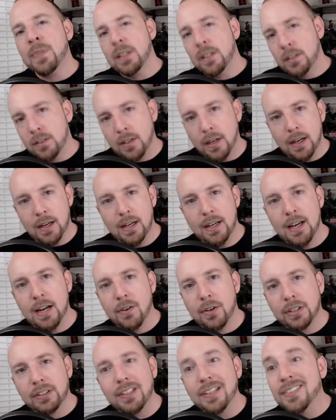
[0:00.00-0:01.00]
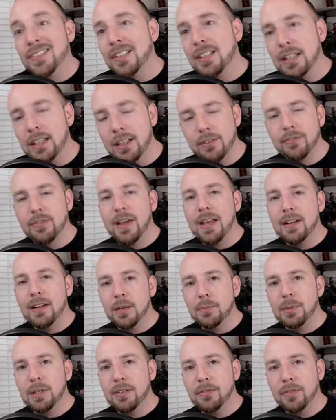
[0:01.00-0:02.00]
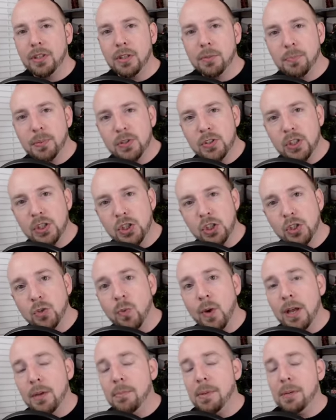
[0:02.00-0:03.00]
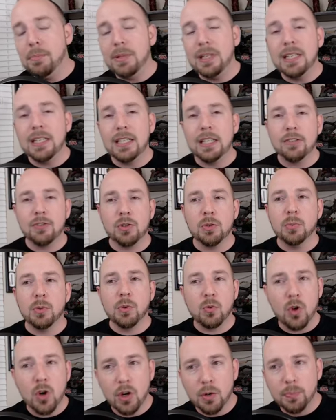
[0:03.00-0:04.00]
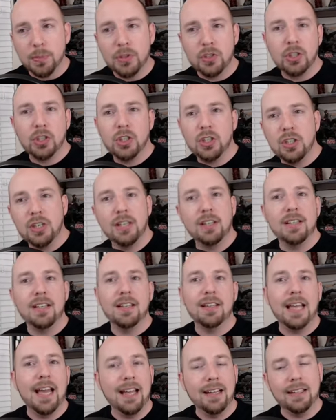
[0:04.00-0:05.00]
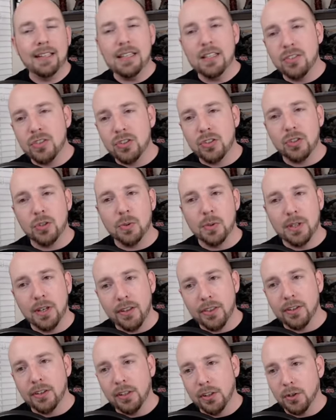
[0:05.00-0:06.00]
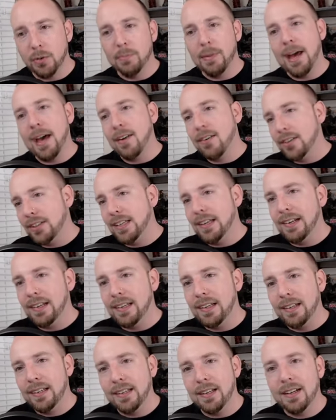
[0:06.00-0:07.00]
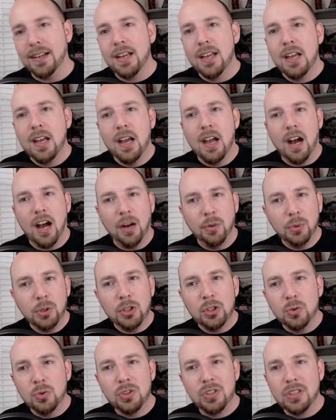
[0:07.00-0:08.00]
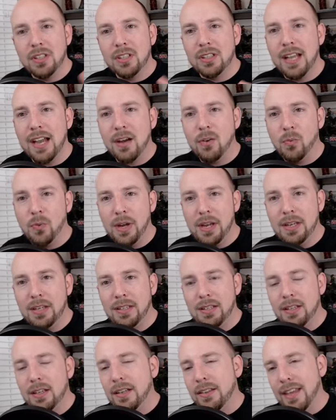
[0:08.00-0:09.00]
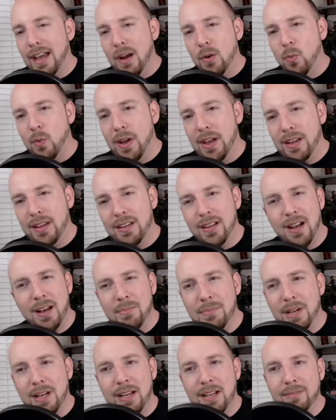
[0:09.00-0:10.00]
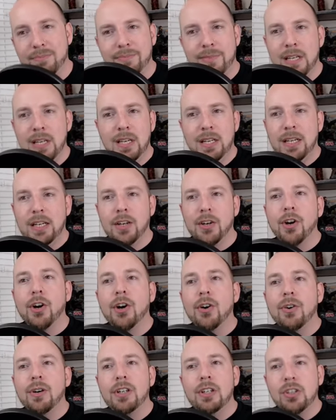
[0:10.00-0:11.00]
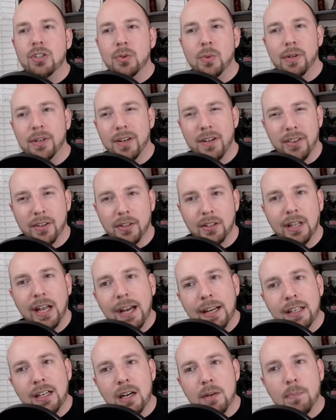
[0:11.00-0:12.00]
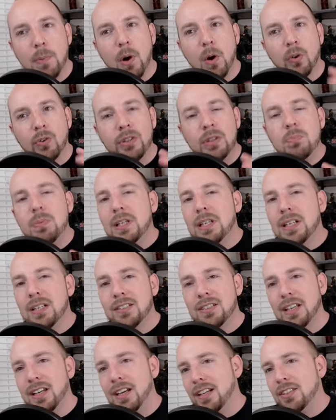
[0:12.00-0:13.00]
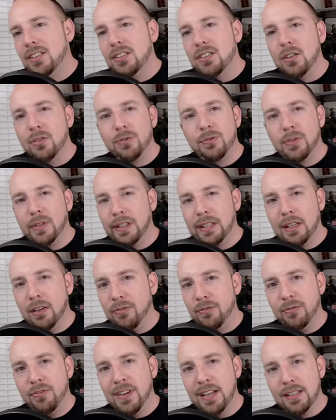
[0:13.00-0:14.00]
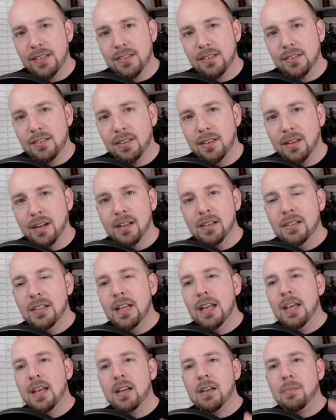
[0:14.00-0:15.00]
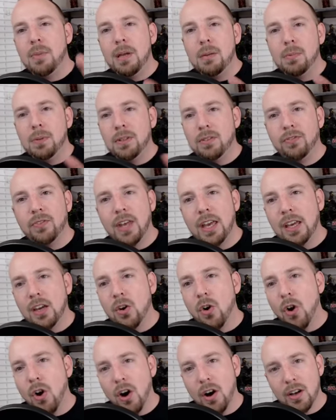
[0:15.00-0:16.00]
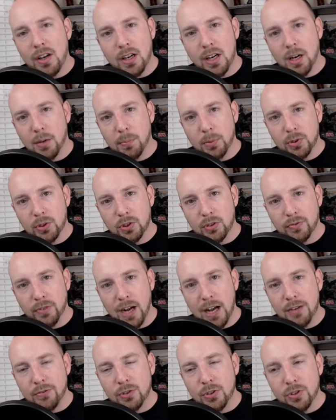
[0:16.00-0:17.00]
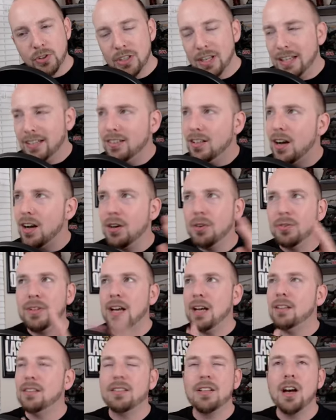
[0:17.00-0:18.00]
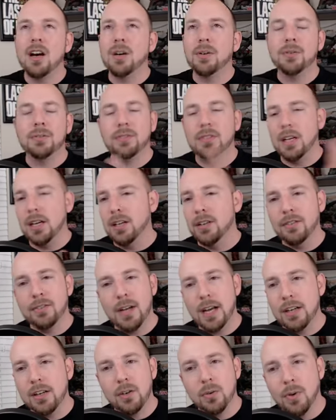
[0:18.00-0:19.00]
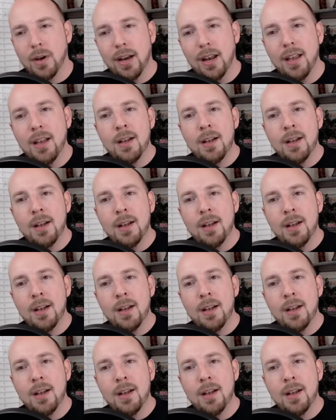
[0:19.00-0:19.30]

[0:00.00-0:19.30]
Uh, Eric doesn't give end up giving the position away. Maybe he gives him a wrong position, and then that leads to another little battle. Yada yada yada. I would use it in that way. Uh, that way, I'm not in a hurry to do another lineup, only because I just don't feel like it fits. You know, maybe if they caught a couple survivors, and no, that no, no, I don't want it.